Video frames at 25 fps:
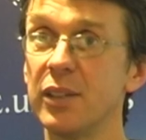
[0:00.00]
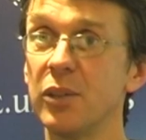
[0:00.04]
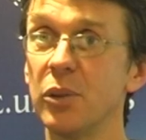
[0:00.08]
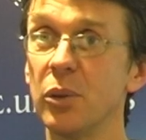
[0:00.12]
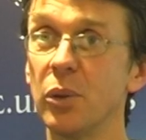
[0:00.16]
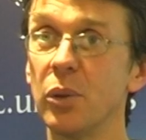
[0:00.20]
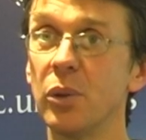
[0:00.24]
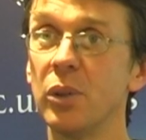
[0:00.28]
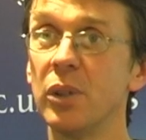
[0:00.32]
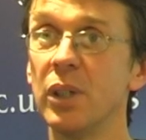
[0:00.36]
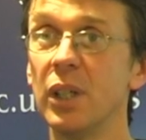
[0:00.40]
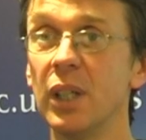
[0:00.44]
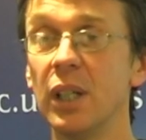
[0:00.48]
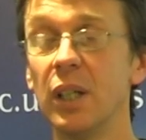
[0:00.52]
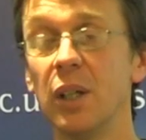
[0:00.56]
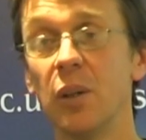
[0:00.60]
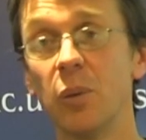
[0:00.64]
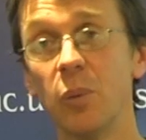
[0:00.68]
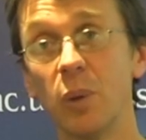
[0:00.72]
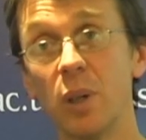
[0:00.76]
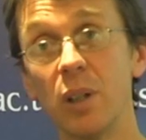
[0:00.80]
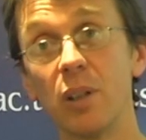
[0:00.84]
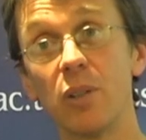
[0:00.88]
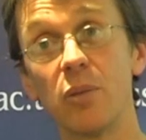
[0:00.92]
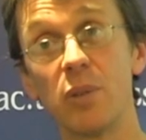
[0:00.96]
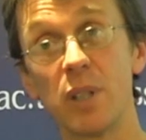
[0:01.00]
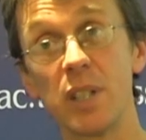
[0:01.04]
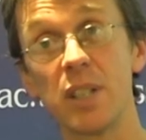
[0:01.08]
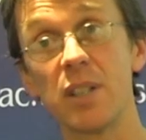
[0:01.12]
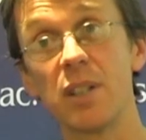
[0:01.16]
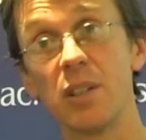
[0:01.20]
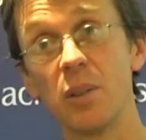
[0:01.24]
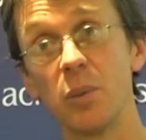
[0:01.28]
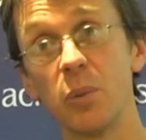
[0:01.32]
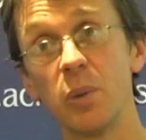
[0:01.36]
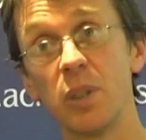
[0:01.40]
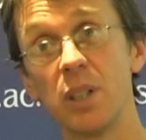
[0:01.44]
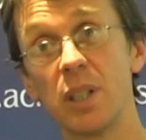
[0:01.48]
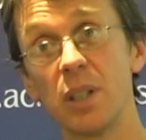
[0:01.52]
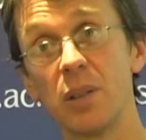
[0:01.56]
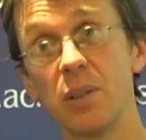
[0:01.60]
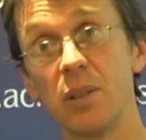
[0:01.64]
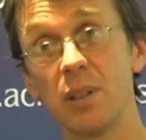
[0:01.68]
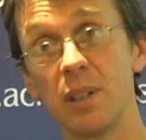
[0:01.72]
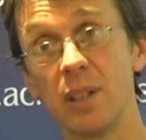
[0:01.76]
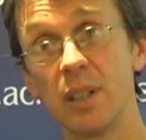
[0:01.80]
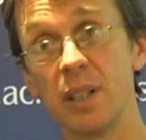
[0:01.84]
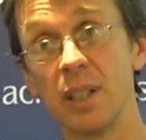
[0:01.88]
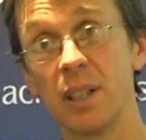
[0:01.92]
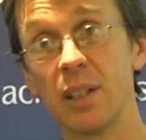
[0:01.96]
or, well, the reason that we
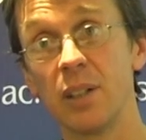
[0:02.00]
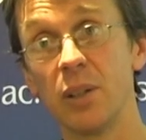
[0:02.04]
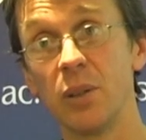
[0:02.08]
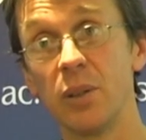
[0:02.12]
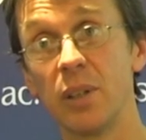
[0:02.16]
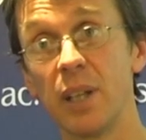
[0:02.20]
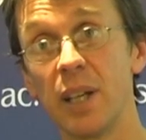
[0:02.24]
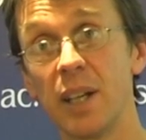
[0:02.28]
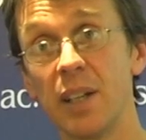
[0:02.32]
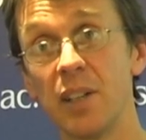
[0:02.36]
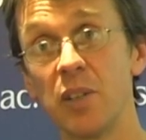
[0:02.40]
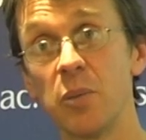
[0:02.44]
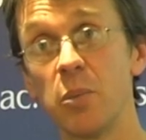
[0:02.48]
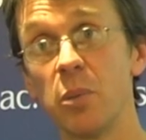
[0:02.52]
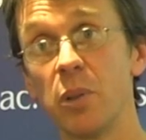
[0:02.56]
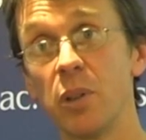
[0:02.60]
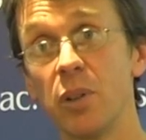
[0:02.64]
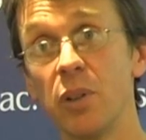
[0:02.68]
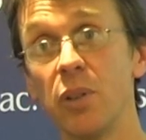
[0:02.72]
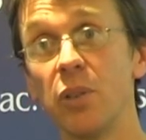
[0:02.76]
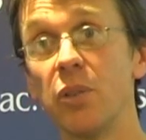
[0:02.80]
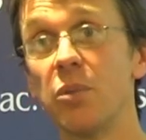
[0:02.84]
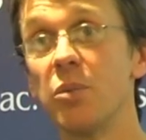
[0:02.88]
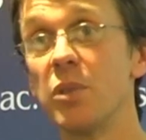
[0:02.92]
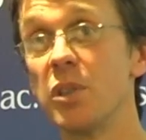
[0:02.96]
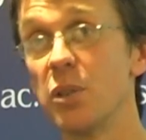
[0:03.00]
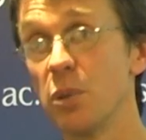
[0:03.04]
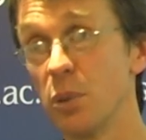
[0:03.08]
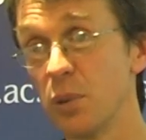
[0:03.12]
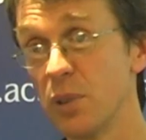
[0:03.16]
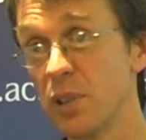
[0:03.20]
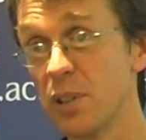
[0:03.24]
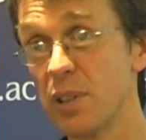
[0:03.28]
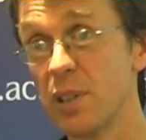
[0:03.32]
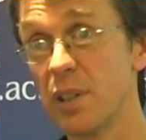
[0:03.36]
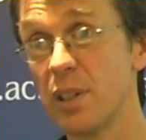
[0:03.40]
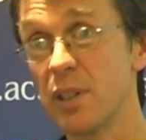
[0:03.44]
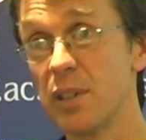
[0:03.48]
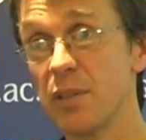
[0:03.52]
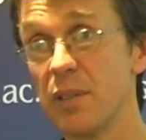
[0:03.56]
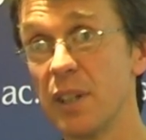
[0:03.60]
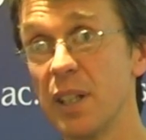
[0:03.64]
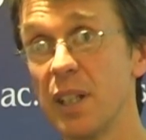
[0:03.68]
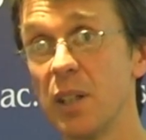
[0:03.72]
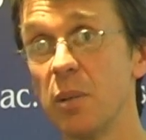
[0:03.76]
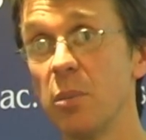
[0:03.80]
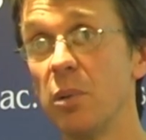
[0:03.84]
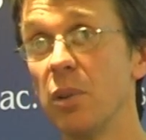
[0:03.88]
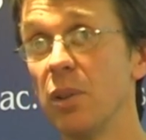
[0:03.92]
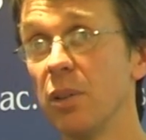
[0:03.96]
don't include that is because resources aren't
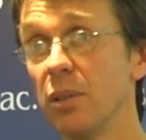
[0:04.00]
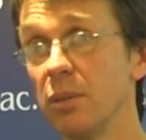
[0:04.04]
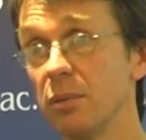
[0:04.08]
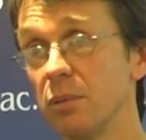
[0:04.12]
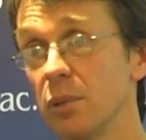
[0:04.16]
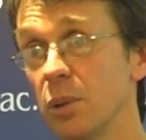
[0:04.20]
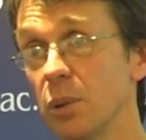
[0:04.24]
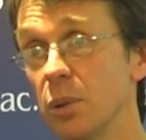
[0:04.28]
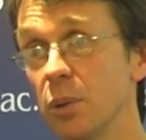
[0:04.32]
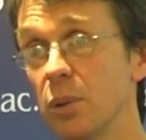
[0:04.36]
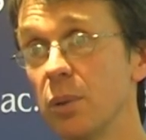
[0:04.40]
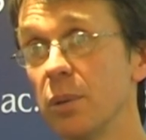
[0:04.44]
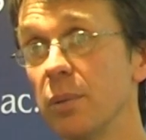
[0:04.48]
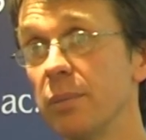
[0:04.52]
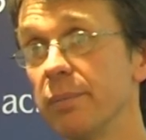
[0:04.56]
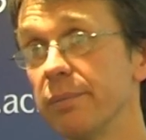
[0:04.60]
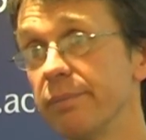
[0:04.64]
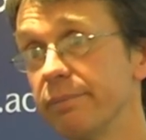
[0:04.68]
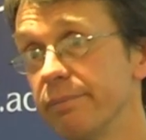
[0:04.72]
available, or